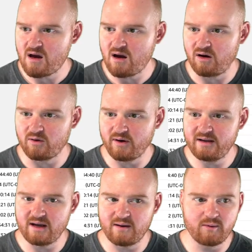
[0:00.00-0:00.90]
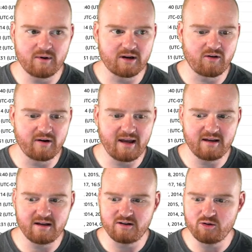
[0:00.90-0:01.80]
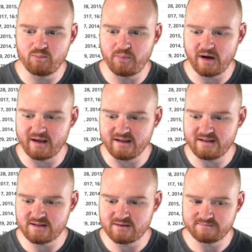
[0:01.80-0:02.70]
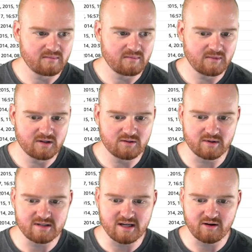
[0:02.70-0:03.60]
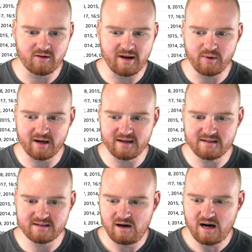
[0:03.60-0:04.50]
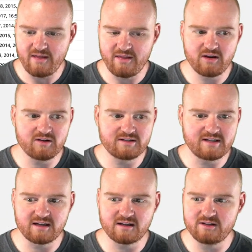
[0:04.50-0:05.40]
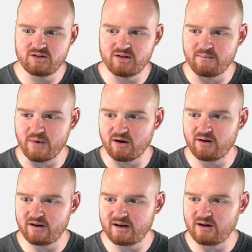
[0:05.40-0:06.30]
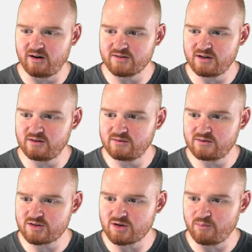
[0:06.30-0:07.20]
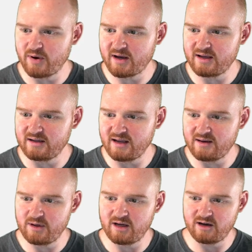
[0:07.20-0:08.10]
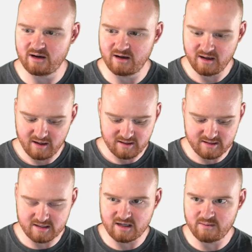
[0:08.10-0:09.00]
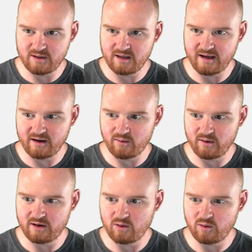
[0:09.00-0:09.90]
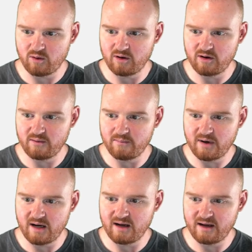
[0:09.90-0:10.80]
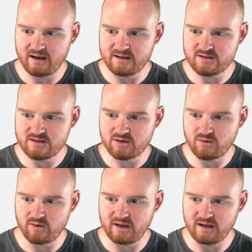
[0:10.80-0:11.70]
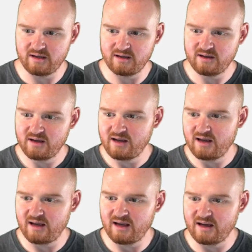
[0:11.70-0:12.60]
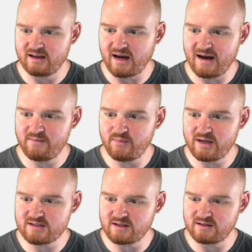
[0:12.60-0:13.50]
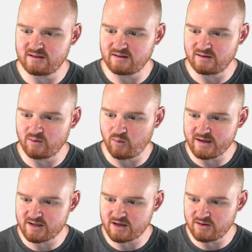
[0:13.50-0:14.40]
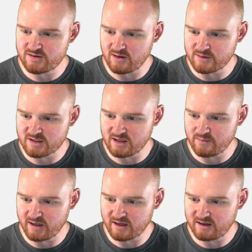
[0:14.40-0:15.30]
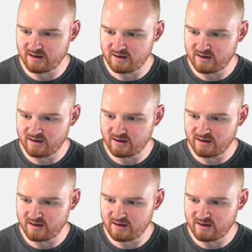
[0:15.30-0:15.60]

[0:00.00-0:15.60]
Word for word: All right, now we want to create a new bucket. We're going to say create bucket. I think you can technically do like mirroring also. So bucket name here, this is going to be like record my screen. And I'm based in the West Coast, so I'm just going to pick